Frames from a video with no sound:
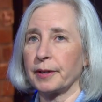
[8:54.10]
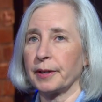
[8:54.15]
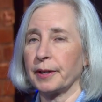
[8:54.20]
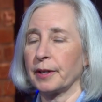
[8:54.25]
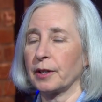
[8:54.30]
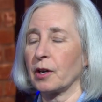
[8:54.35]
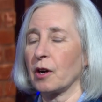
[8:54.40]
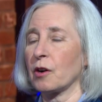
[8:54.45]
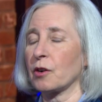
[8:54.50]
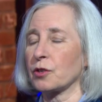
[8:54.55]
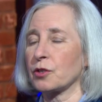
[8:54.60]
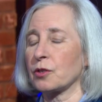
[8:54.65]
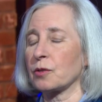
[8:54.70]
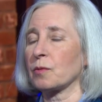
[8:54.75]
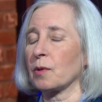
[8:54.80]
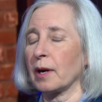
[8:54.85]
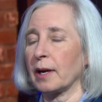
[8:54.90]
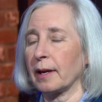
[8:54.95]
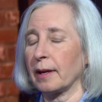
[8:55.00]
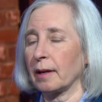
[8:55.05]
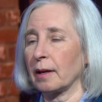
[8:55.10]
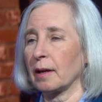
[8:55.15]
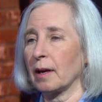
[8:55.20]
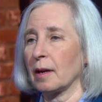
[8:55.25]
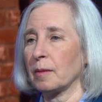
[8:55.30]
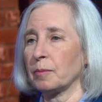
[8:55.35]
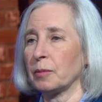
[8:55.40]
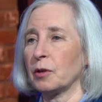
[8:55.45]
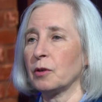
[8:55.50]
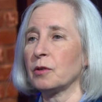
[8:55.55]
incarcerating
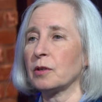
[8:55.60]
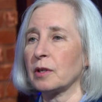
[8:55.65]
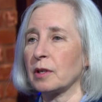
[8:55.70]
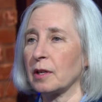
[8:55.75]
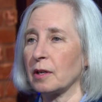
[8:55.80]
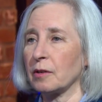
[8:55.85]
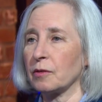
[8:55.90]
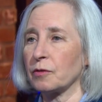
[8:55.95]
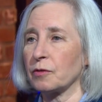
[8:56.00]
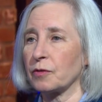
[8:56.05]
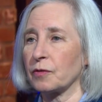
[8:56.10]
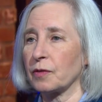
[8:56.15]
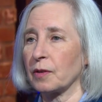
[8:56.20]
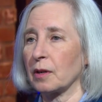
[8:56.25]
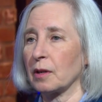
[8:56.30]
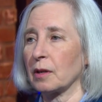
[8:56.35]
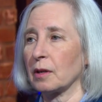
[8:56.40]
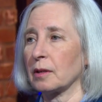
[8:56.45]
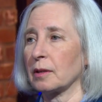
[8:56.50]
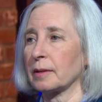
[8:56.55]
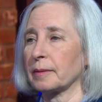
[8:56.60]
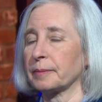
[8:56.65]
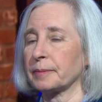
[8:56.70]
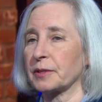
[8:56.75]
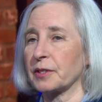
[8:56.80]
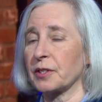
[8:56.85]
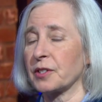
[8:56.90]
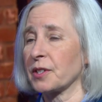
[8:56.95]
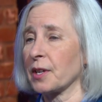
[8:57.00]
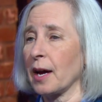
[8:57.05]
and punitive
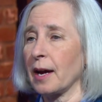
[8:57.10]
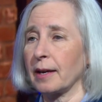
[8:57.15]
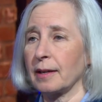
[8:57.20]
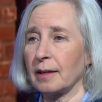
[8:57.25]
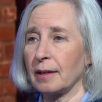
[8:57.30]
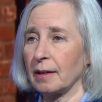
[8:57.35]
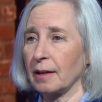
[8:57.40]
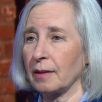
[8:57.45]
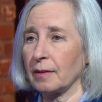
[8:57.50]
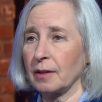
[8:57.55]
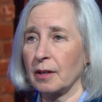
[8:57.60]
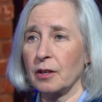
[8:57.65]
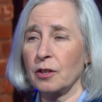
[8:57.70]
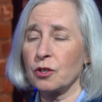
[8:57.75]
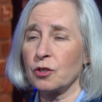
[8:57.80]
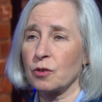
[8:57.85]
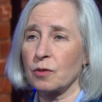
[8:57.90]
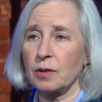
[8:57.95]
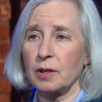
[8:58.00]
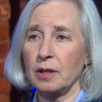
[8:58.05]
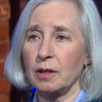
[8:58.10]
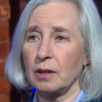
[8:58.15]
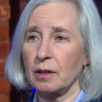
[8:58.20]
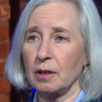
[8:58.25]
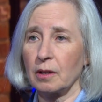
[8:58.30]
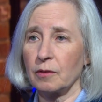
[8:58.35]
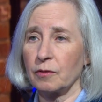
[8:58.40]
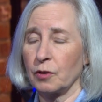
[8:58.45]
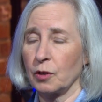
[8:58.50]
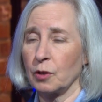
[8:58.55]
society in the history
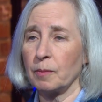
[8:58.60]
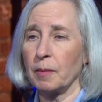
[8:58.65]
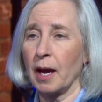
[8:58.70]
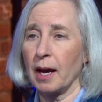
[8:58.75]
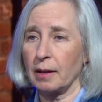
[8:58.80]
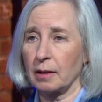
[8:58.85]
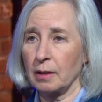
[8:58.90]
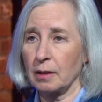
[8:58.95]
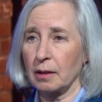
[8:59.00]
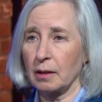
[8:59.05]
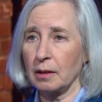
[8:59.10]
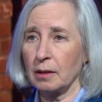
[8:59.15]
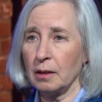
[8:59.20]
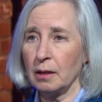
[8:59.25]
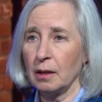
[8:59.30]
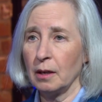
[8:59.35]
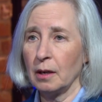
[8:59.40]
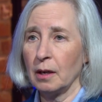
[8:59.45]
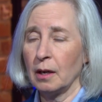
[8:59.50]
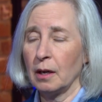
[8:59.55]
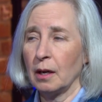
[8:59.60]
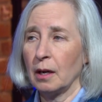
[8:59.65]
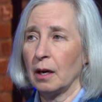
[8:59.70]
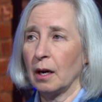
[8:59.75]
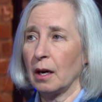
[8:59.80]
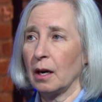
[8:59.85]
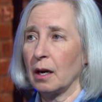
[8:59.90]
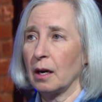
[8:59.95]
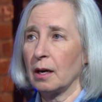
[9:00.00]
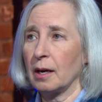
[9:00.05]
of humanity.
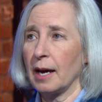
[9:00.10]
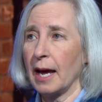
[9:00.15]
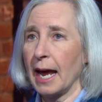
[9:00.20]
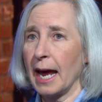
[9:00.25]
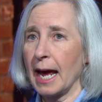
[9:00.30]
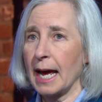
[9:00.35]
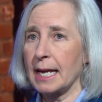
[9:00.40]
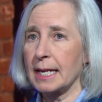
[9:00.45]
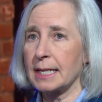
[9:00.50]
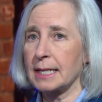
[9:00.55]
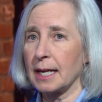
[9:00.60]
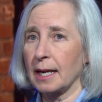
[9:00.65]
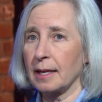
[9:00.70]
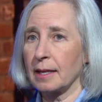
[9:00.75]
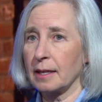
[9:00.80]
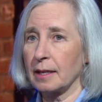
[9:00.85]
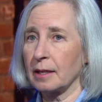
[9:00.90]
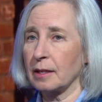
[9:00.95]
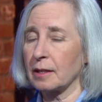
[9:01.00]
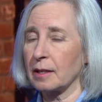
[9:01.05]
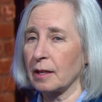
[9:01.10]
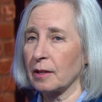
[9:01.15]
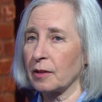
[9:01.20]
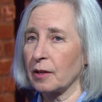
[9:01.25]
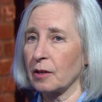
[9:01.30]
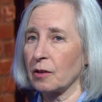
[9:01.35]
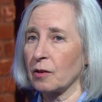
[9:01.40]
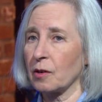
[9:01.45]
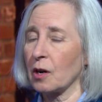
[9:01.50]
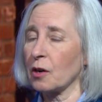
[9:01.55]
And I think that
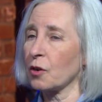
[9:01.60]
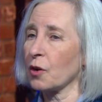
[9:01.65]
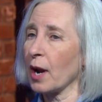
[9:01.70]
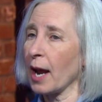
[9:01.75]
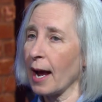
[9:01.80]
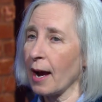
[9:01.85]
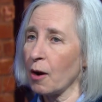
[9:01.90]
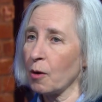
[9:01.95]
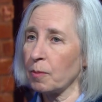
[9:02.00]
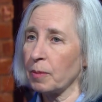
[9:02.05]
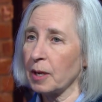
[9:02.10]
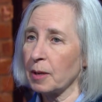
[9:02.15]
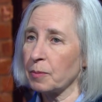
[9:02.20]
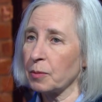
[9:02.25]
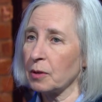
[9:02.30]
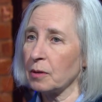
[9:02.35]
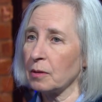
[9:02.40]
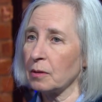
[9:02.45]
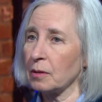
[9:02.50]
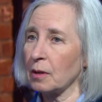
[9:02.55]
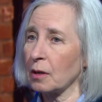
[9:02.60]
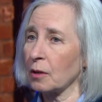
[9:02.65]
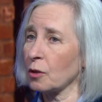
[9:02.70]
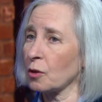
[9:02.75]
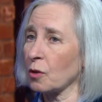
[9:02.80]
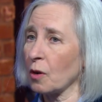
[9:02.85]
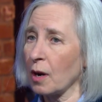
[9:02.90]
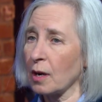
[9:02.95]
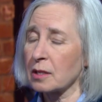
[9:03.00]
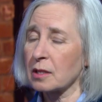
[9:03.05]
there are now people
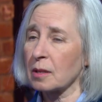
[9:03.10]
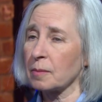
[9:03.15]
across